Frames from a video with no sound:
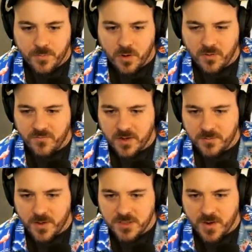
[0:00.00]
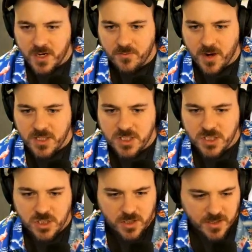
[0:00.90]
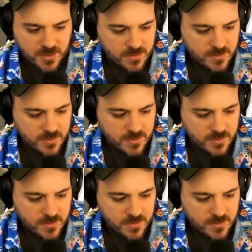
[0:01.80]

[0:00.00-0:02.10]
Perfect. Basmati rice is good.